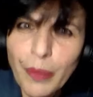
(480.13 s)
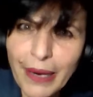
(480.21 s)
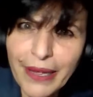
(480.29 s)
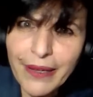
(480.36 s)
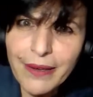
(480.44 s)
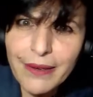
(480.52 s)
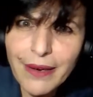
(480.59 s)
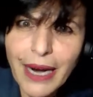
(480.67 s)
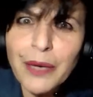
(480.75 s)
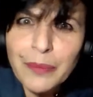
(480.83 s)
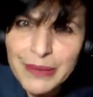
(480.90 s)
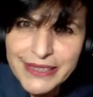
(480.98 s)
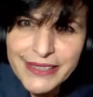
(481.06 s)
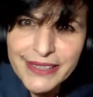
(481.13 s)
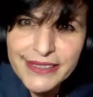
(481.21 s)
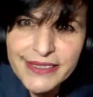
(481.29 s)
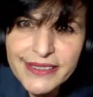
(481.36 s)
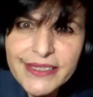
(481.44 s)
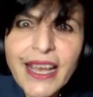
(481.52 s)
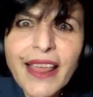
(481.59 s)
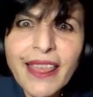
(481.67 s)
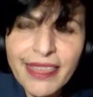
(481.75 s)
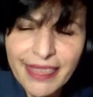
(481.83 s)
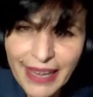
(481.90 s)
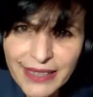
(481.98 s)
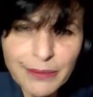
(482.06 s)
break our business.
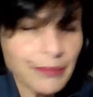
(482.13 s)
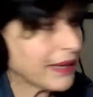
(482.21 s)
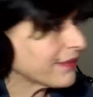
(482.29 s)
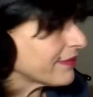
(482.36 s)
That, my